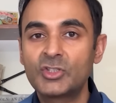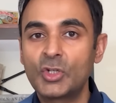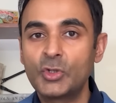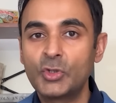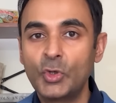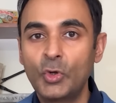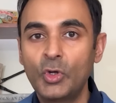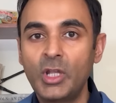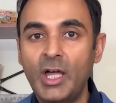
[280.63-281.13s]

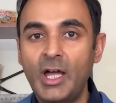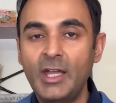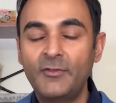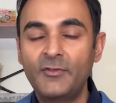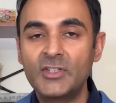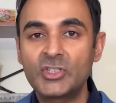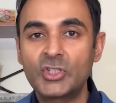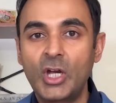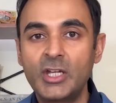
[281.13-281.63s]
so your
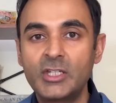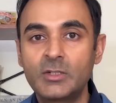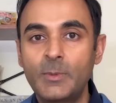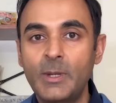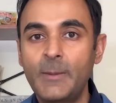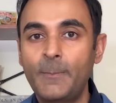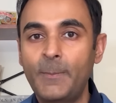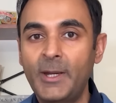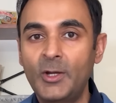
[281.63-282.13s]
life is going
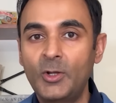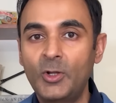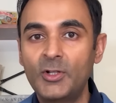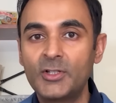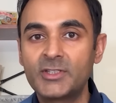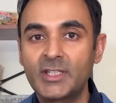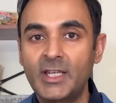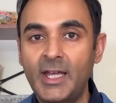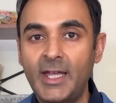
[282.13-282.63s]
to be
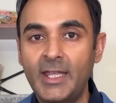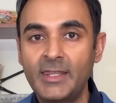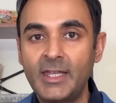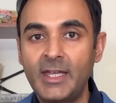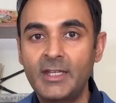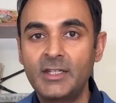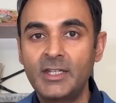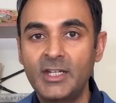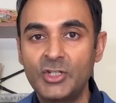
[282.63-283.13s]
pills
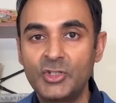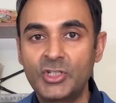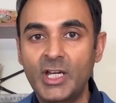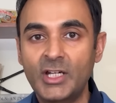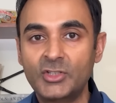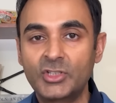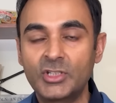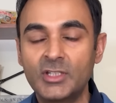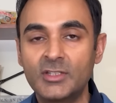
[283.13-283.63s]
and then
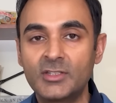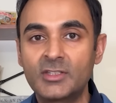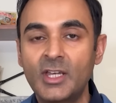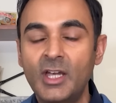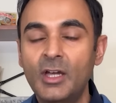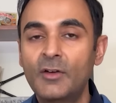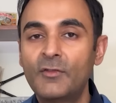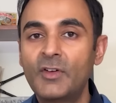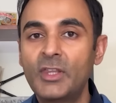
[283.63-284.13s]

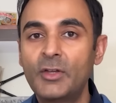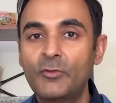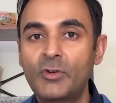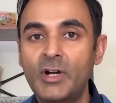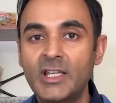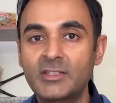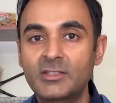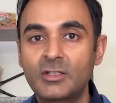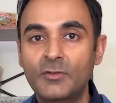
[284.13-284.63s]
injections for
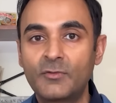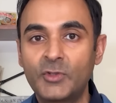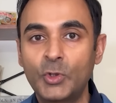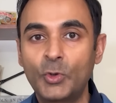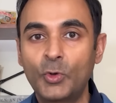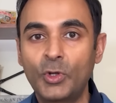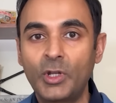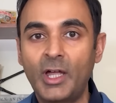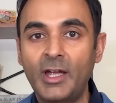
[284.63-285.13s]
the rest
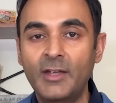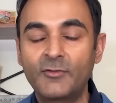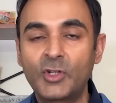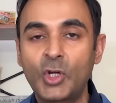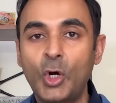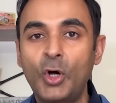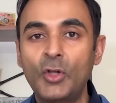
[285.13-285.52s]
of your life.